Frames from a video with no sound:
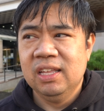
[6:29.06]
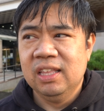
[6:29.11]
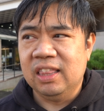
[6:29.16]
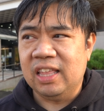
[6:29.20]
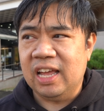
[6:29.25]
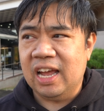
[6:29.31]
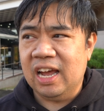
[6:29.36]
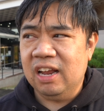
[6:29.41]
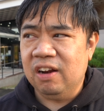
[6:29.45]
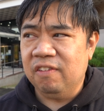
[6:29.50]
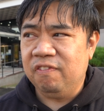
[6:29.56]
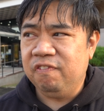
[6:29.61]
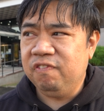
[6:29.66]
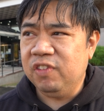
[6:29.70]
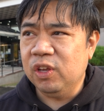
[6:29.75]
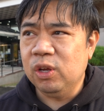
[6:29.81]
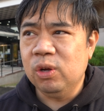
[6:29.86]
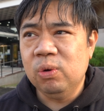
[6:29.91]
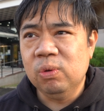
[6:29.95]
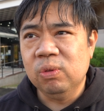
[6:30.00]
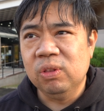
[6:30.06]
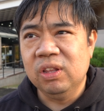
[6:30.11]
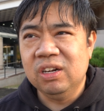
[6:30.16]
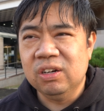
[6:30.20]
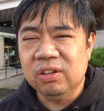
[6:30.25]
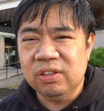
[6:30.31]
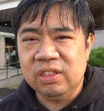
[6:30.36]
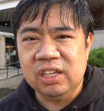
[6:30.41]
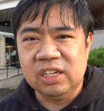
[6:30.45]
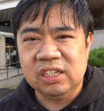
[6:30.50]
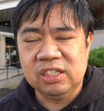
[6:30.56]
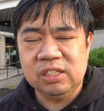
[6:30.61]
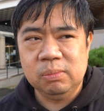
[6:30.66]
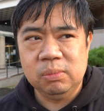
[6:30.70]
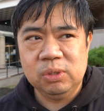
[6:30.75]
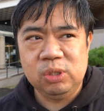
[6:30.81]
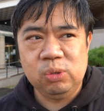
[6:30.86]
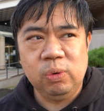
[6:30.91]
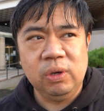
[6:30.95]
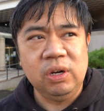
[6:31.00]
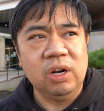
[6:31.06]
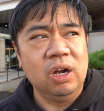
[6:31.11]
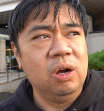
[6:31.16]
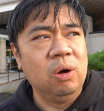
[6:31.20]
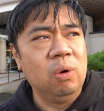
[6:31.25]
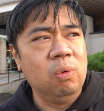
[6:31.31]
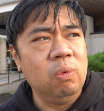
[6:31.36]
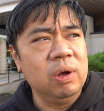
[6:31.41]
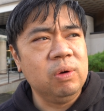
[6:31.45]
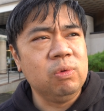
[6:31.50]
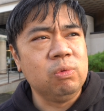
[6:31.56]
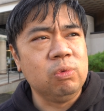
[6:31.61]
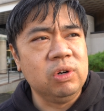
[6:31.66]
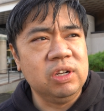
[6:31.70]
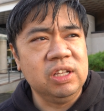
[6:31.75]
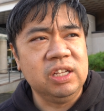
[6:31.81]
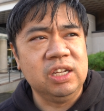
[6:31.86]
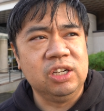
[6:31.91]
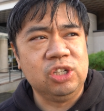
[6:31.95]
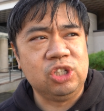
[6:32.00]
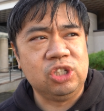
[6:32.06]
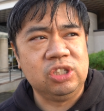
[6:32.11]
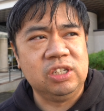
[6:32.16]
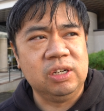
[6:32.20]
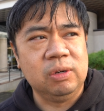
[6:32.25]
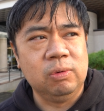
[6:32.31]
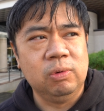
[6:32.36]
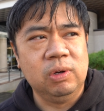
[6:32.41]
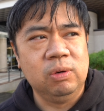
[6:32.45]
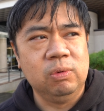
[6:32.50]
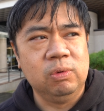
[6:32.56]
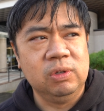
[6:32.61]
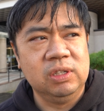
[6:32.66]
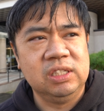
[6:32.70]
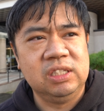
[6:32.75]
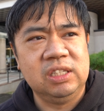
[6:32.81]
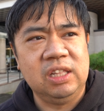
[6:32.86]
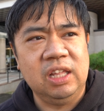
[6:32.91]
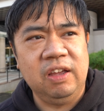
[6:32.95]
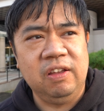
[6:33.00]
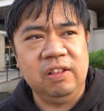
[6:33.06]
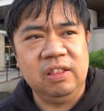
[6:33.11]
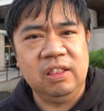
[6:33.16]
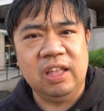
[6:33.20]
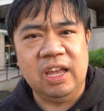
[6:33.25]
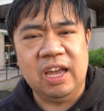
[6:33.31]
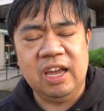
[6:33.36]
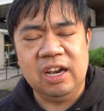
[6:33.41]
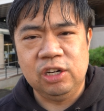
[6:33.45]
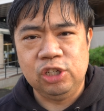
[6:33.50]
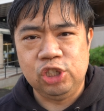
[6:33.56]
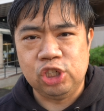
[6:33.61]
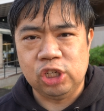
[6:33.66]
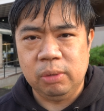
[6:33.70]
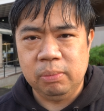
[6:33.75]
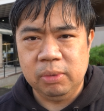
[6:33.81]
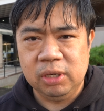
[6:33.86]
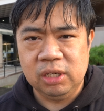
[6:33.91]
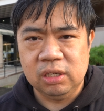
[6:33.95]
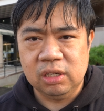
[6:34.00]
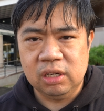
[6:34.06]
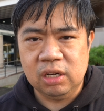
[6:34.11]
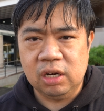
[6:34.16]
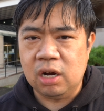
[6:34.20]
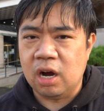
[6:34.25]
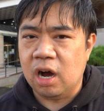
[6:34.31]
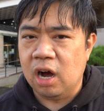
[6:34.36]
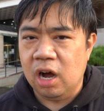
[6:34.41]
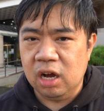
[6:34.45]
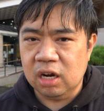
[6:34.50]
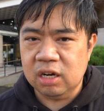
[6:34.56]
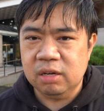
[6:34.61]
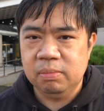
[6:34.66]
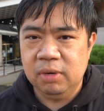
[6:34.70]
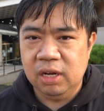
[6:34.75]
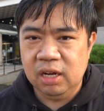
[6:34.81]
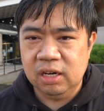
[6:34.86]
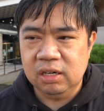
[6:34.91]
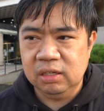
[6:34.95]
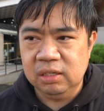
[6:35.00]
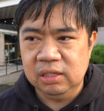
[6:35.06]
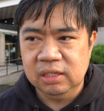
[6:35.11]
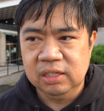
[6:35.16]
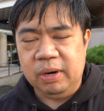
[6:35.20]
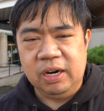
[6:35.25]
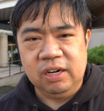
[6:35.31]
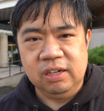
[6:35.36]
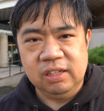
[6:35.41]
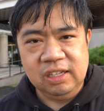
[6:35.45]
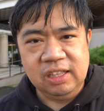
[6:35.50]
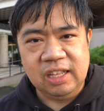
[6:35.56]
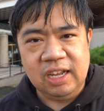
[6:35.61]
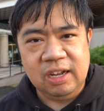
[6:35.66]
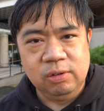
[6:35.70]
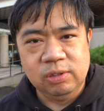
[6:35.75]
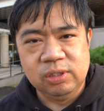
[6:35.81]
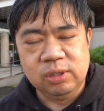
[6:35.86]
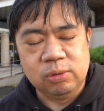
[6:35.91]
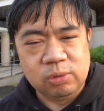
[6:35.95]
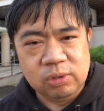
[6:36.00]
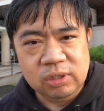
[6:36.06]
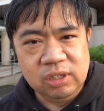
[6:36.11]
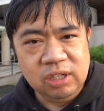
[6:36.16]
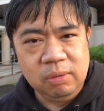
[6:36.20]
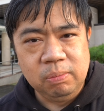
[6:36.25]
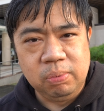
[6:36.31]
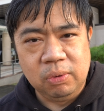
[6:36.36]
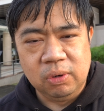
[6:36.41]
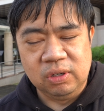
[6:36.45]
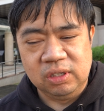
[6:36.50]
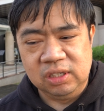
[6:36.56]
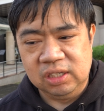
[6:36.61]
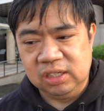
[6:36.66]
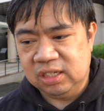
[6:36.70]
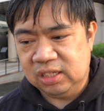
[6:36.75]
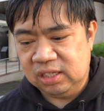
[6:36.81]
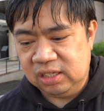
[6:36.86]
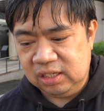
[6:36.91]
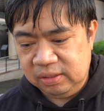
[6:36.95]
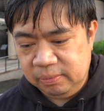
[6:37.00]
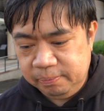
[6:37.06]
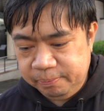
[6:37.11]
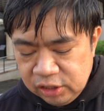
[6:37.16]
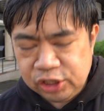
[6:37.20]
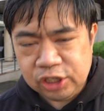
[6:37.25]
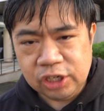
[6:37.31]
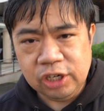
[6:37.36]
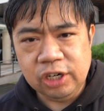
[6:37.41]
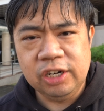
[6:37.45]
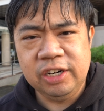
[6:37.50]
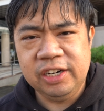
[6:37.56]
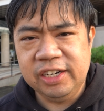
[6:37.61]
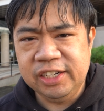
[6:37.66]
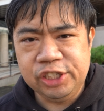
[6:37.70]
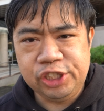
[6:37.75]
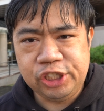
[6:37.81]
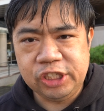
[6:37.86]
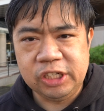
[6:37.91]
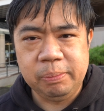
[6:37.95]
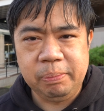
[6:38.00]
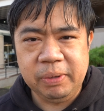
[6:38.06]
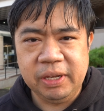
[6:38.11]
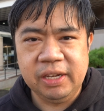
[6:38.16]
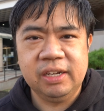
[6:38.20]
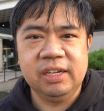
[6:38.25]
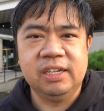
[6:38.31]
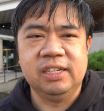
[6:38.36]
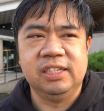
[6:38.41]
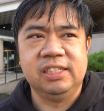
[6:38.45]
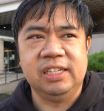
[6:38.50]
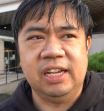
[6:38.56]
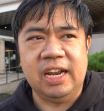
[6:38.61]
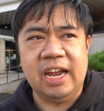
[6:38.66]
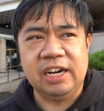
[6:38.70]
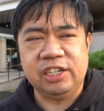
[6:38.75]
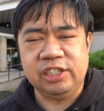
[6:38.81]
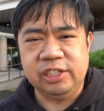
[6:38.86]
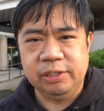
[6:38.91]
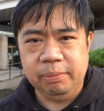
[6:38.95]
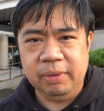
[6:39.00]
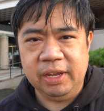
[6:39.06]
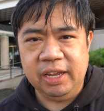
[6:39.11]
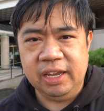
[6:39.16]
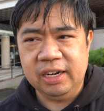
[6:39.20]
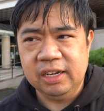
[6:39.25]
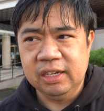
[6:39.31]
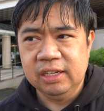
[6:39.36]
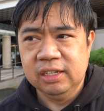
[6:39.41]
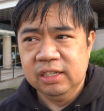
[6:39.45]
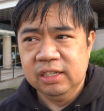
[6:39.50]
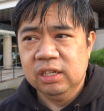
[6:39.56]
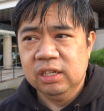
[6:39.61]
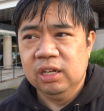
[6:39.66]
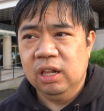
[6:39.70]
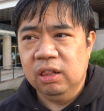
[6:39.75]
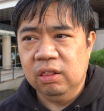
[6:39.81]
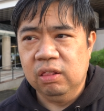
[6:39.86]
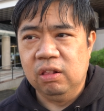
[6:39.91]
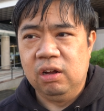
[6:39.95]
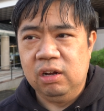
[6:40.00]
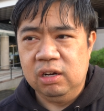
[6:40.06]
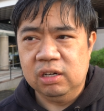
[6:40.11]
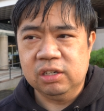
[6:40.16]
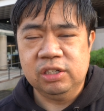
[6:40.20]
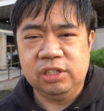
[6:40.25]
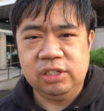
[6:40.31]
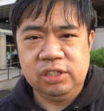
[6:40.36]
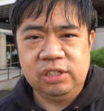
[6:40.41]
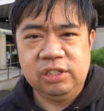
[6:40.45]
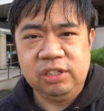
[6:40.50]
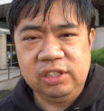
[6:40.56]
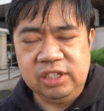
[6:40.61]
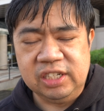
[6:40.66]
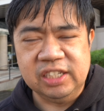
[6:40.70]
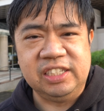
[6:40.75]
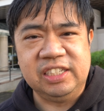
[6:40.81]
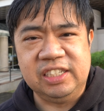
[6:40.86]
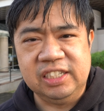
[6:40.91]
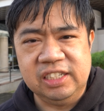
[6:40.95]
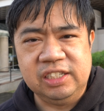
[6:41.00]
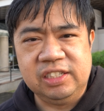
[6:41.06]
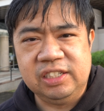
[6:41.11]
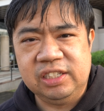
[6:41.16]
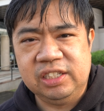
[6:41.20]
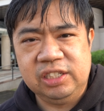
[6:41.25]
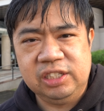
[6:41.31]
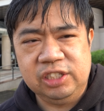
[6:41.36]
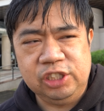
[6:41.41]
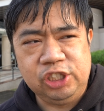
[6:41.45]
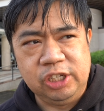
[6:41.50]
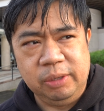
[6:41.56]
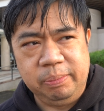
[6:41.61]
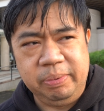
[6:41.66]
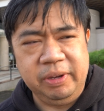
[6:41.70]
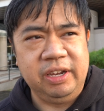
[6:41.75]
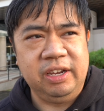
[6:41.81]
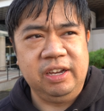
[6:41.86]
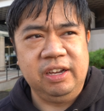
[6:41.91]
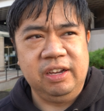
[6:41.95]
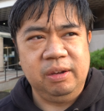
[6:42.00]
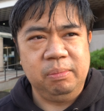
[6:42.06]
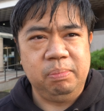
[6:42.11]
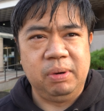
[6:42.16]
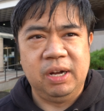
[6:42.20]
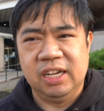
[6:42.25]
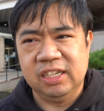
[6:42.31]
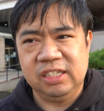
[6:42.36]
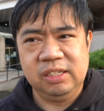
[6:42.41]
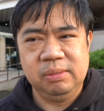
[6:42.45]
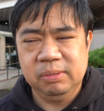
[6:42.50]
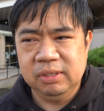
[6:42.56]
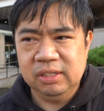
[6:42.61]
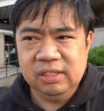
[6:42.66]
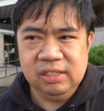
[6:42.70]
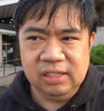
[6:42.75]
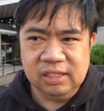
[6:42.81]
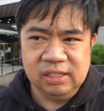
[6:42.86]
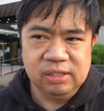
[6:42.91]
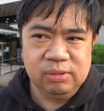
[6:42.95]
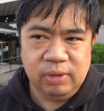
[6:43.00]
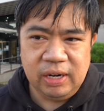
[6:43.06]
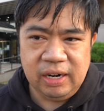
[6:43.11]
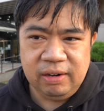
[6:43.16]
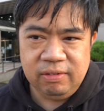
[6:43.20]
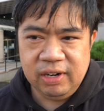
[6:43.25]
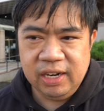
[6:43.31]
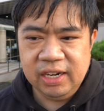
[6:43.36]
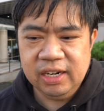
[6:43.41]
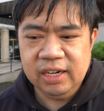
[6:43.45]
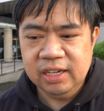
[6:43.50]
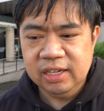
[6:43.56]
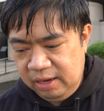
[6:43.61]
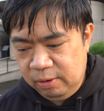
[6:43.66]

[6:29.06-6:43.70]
They had a few little things in between. Oh, one really interesting one was they had a German cog model. Apparently that was a real important turn in shipping because it actually made long distance shipping possible, is what I read.